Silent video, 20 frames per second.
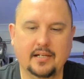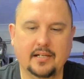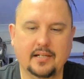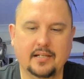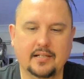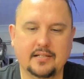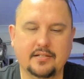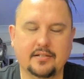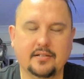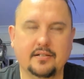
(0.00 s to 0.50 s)

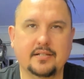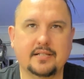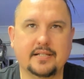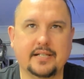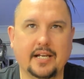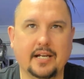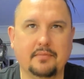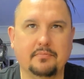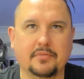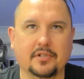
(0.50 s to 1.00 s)
It's got its
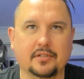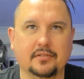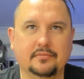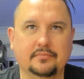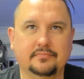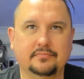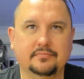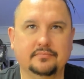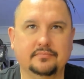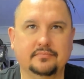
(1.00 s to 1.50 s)
camera,
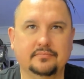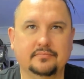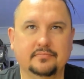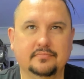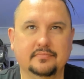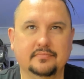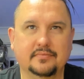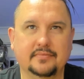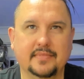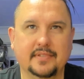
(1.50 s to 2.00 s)

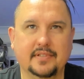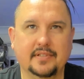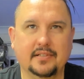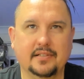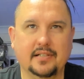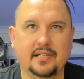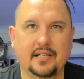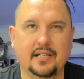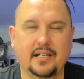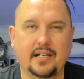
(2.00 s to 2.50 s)

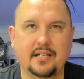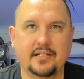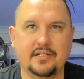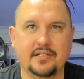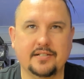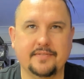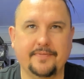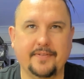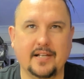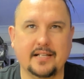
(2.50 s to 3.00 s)
and that
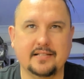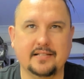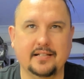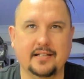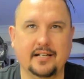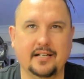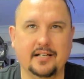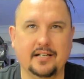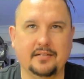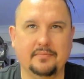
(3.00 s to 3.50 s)
just
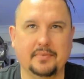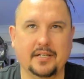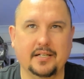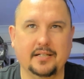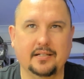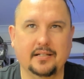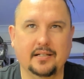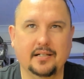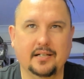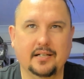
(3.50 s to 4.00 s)
fascinated
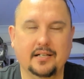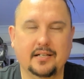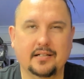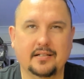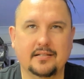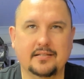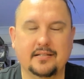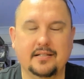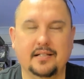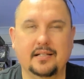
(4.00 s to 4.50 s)
me.
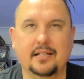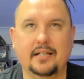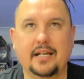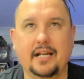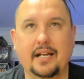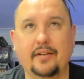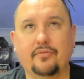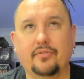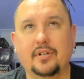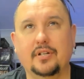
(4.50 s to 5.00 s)
There's nearly
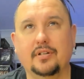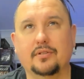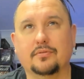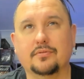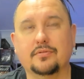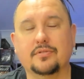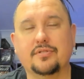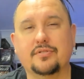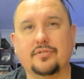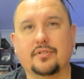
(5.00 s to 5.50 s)
every
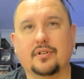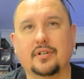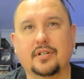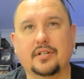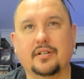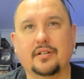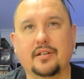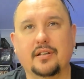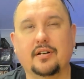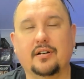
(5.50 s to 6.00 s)
oar
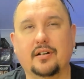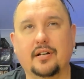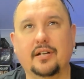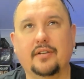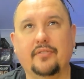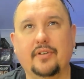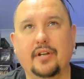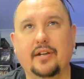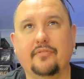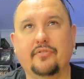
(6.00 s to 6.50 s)
striker that I
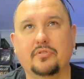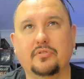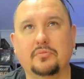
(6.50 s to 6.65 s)
have ever